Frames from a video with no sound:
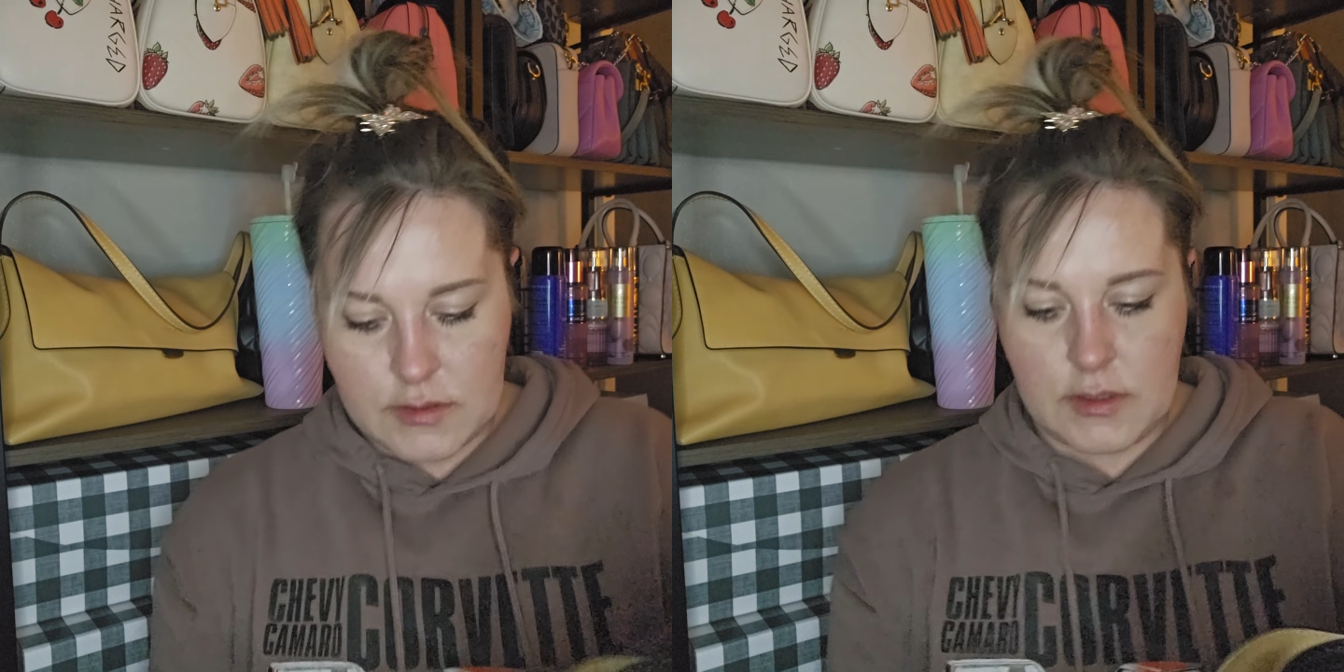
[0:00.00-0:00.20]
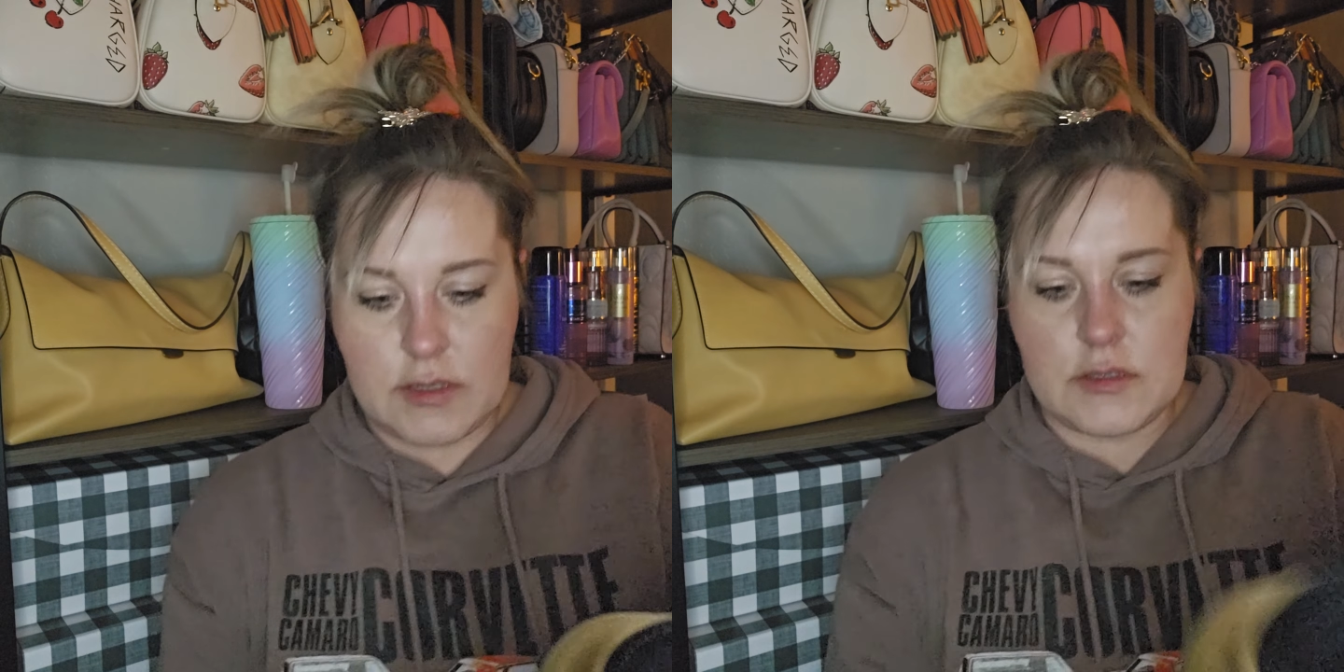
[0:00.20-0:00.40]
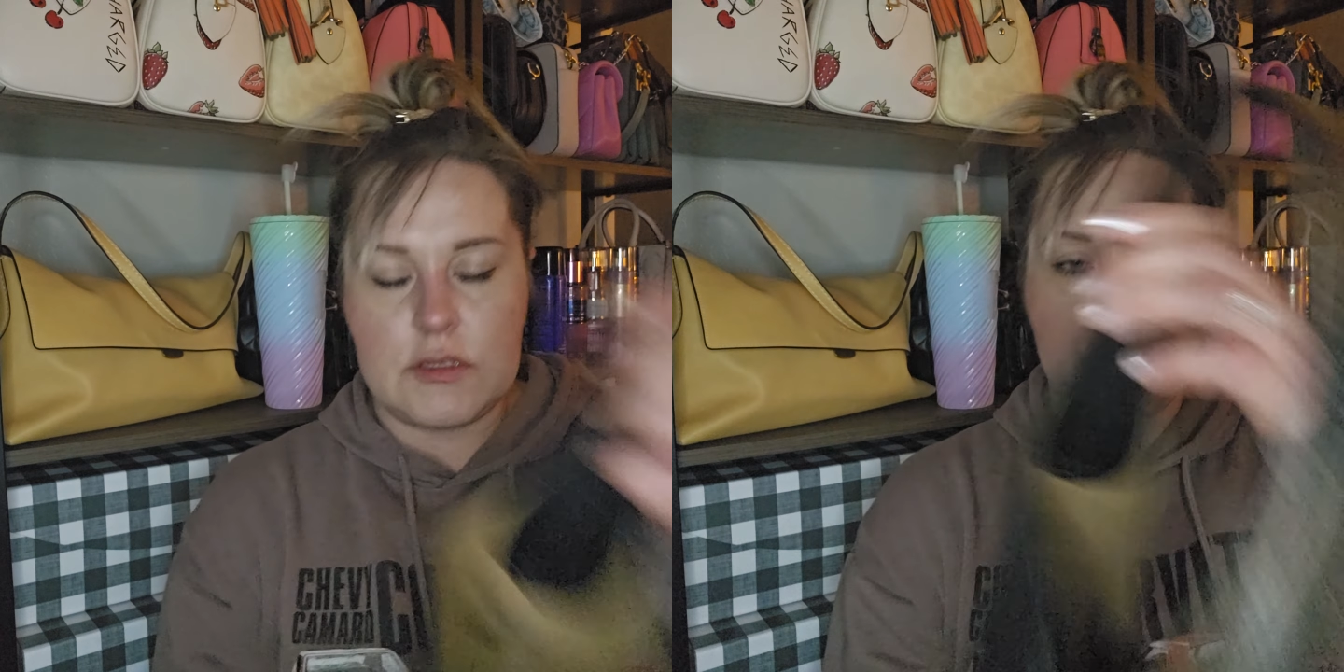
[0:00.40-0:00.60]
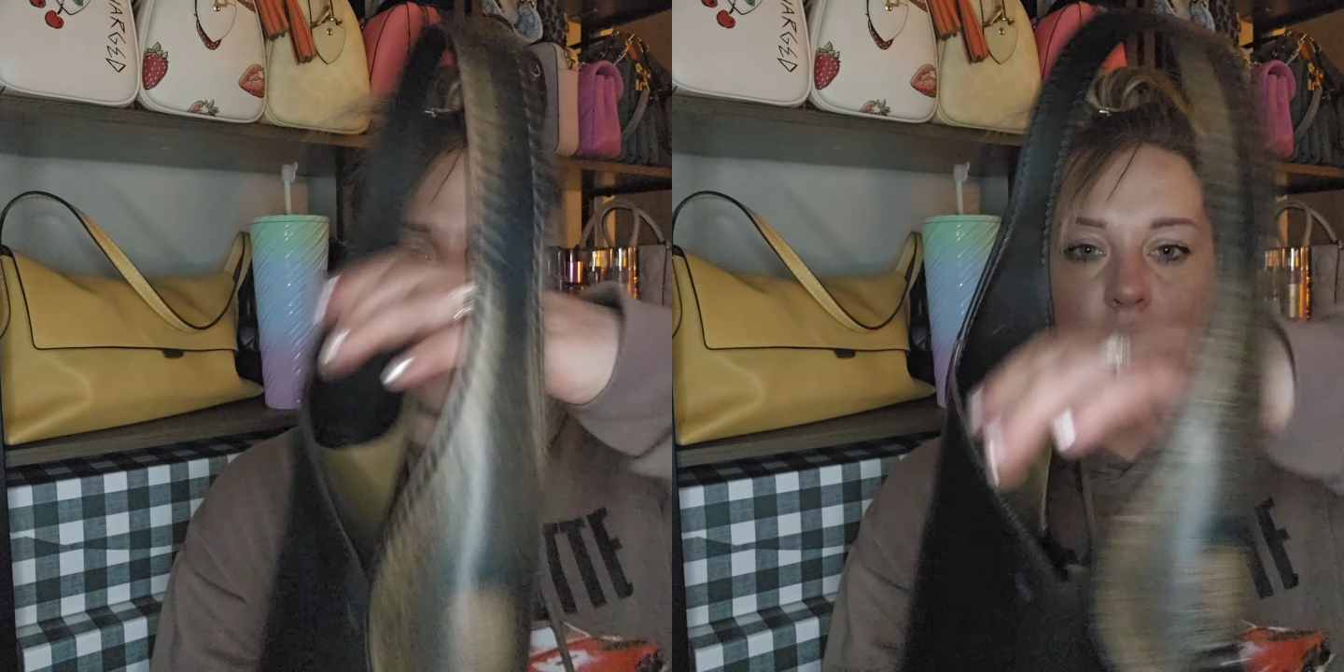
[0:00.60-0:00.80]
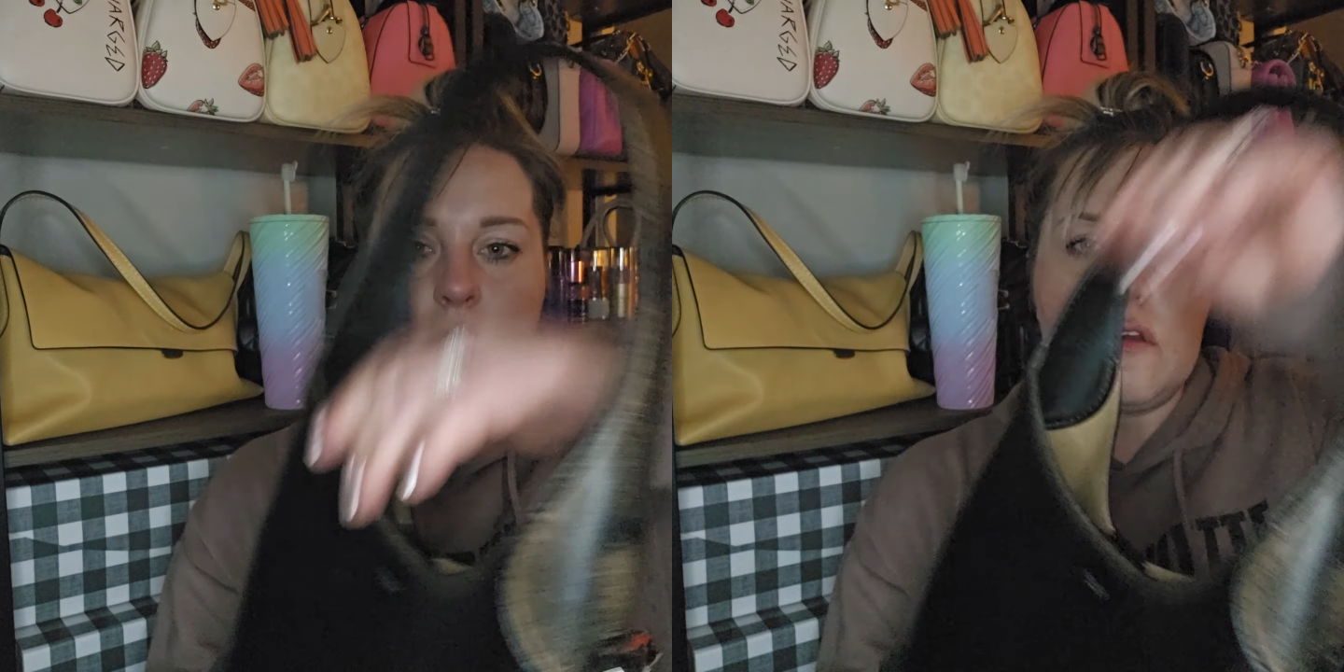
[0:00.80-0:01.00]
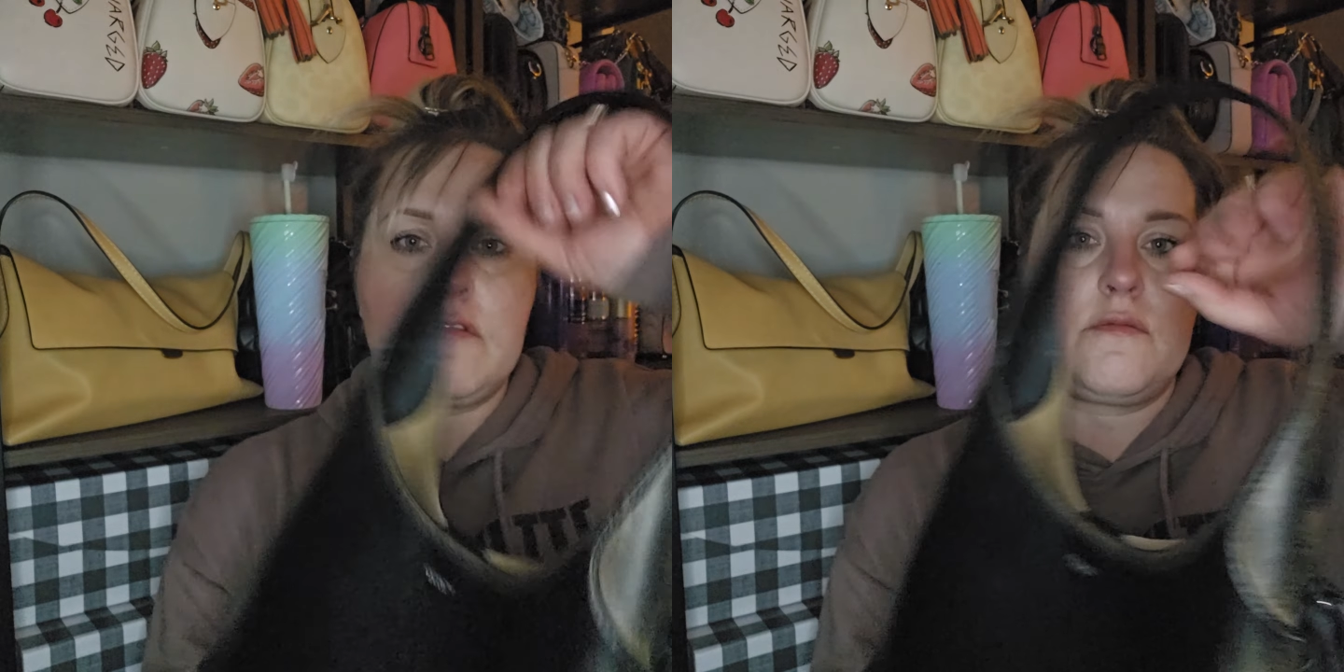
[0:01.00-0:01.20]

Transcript: Let's check if